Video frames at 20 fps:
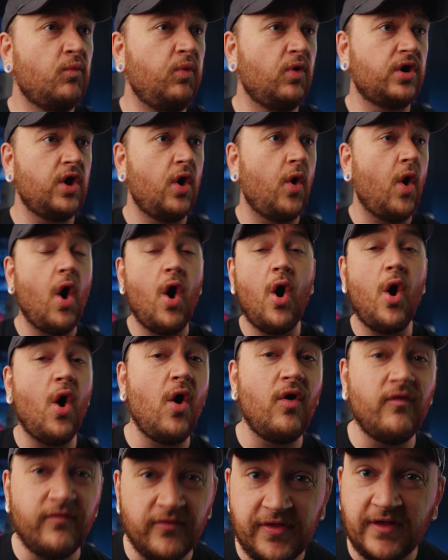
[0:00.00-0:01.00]
will go
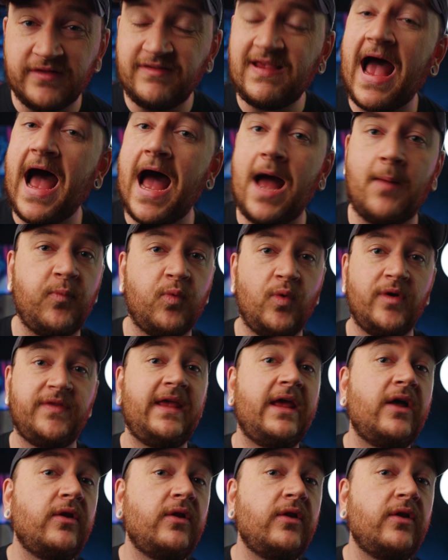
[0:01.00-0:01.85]
over the top with